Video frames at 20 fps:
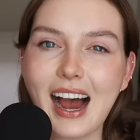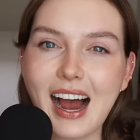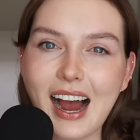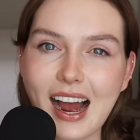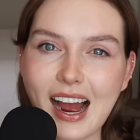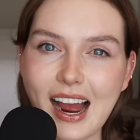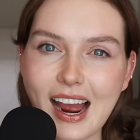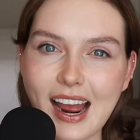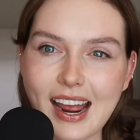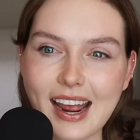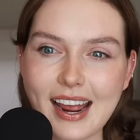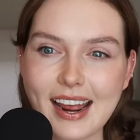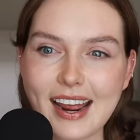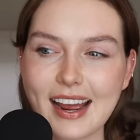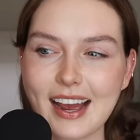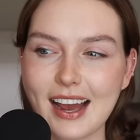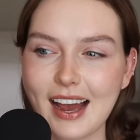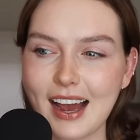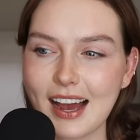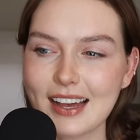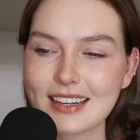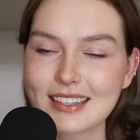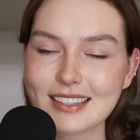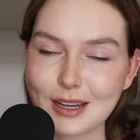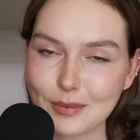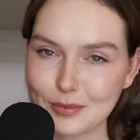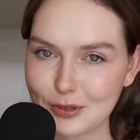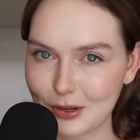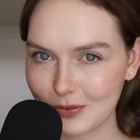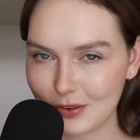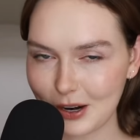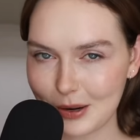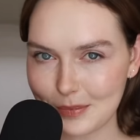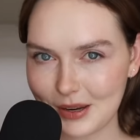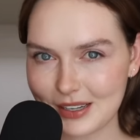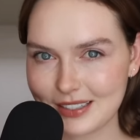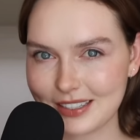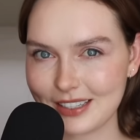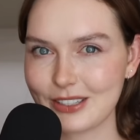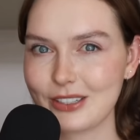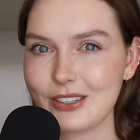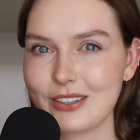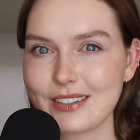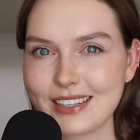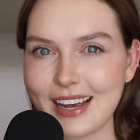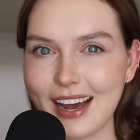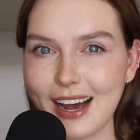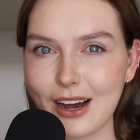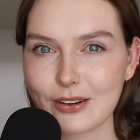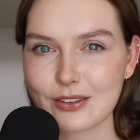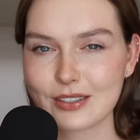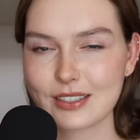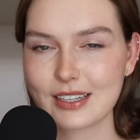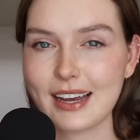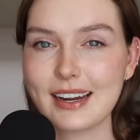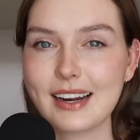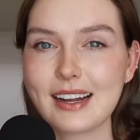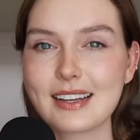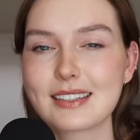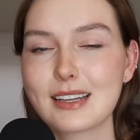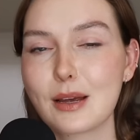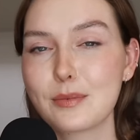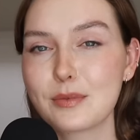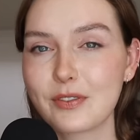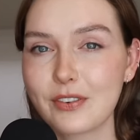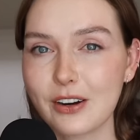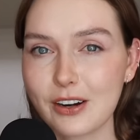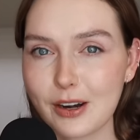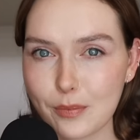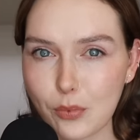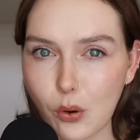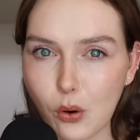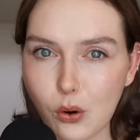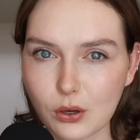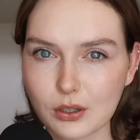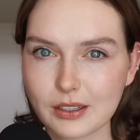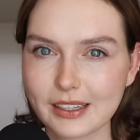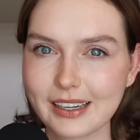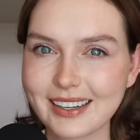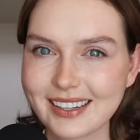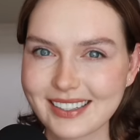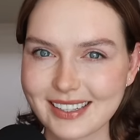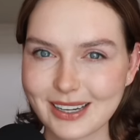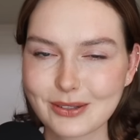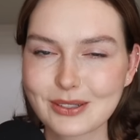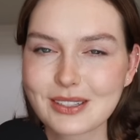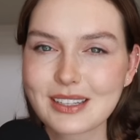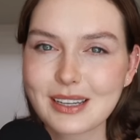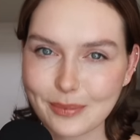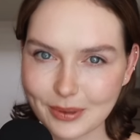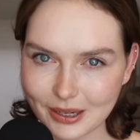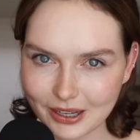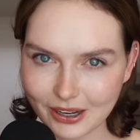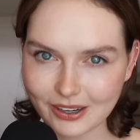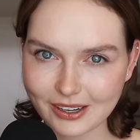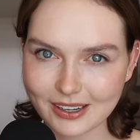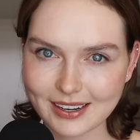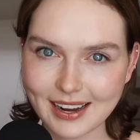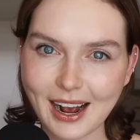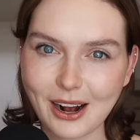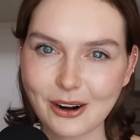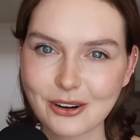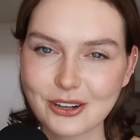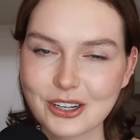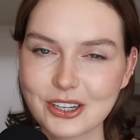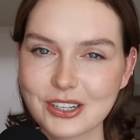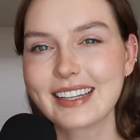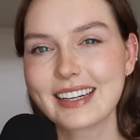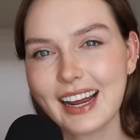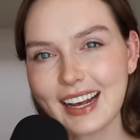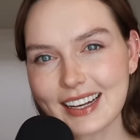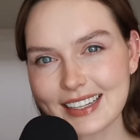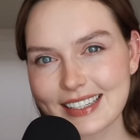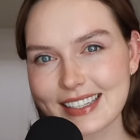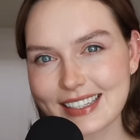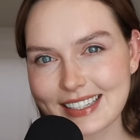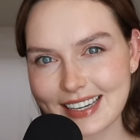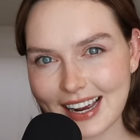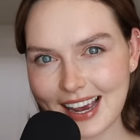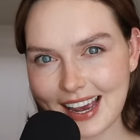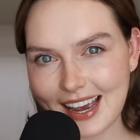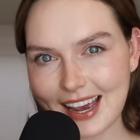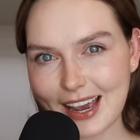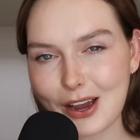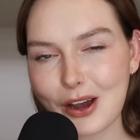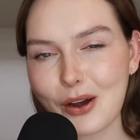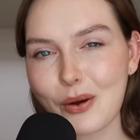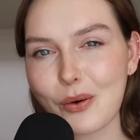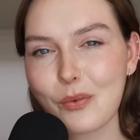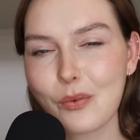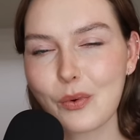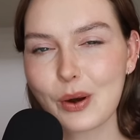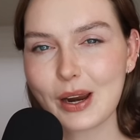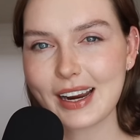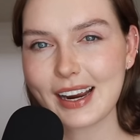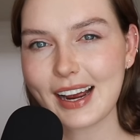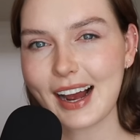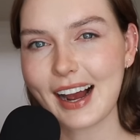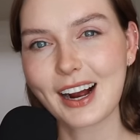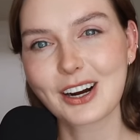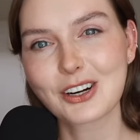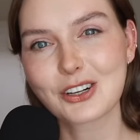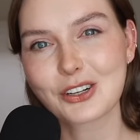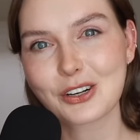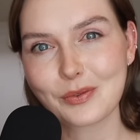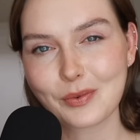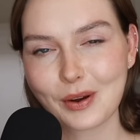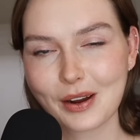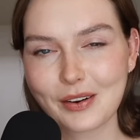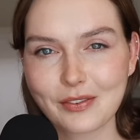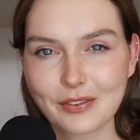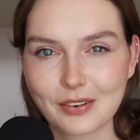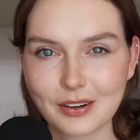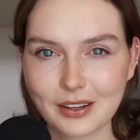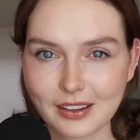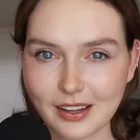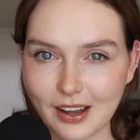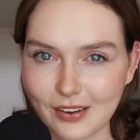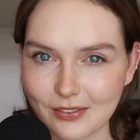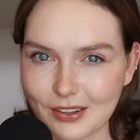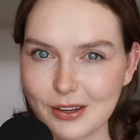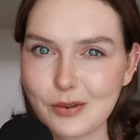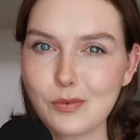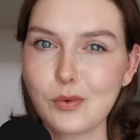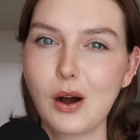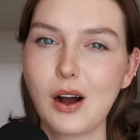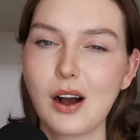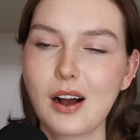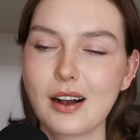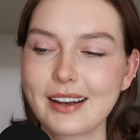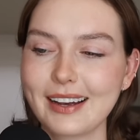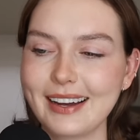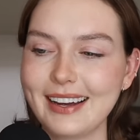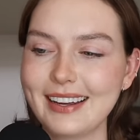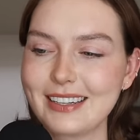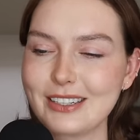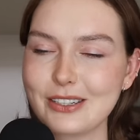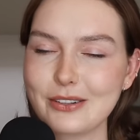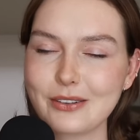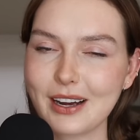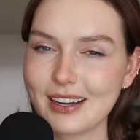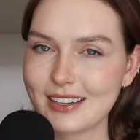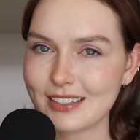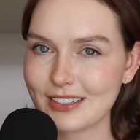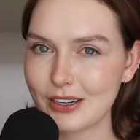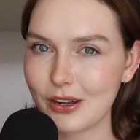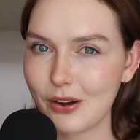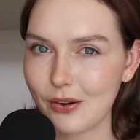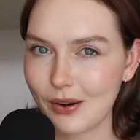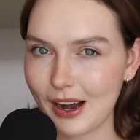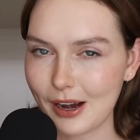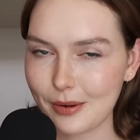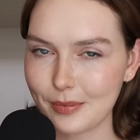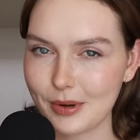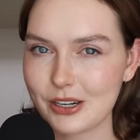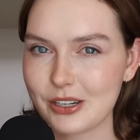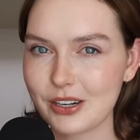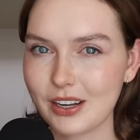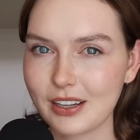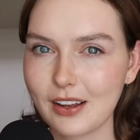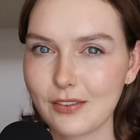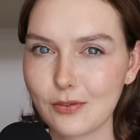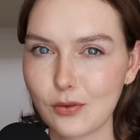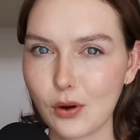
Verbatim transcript: I slept over at my sister's house and I slept very poorly because I was sleeping on her couch. The next day, we actually went for a lovely walk, and you guys know how much I love